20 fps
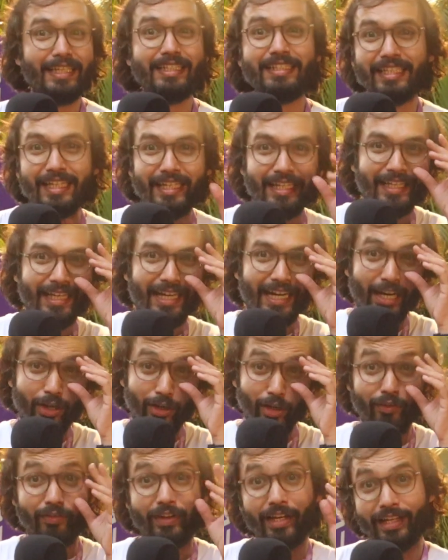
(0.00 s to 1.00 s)
ETH India,
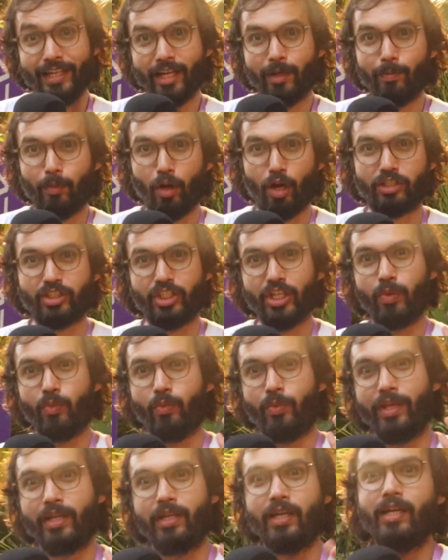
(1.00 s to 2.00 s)
out of India
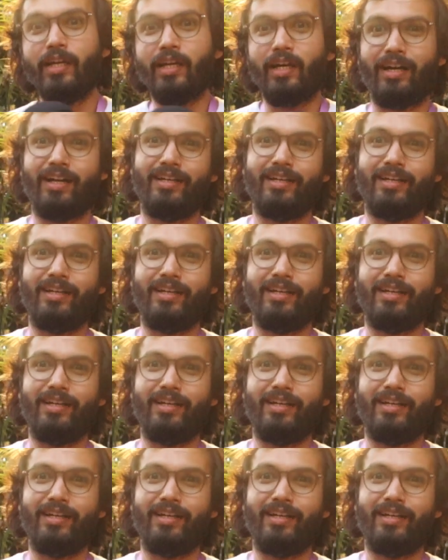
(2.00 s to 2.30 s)
Blockchain Week.